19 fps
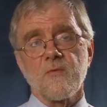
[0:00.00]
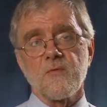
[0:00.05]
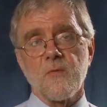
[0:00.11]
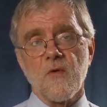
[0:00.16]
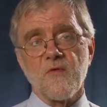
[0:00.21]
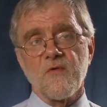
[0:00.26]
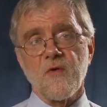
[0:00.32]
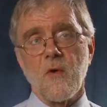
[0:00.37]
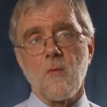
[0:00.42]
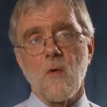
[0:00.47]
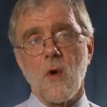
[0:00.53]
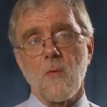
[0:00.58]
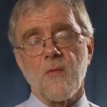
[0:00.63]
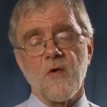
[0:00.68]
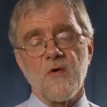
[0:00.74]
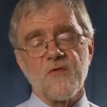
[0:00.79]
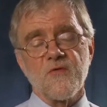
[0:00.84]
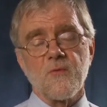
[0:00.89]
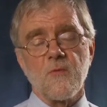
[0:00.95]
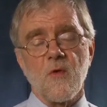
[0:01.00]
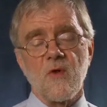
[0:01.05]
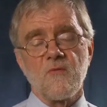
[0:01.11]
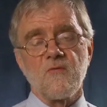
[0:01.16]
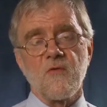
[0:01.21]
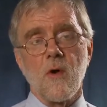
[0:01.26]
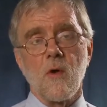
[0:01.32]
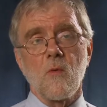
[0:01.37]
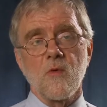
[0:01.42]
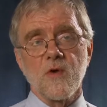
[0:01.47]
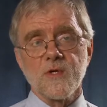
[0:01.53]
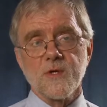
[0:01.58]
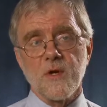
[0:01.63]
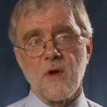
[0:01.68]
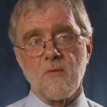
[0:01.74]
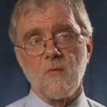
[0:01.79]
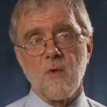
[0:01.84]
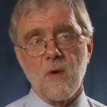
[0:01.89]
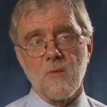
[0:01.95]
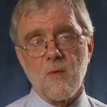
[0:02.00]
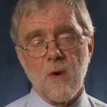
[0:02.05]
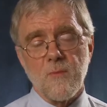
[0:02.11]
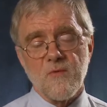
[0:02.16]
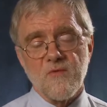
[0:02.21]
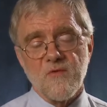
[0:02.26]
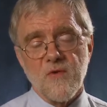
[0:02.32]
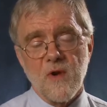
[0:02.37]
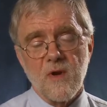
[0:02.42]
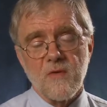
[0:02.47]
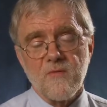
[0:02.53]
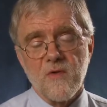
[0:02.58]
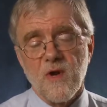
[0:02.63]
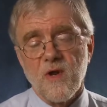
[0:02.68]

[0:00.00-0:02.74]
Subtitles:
We're supposed to have one person, one vote. We should have one representative,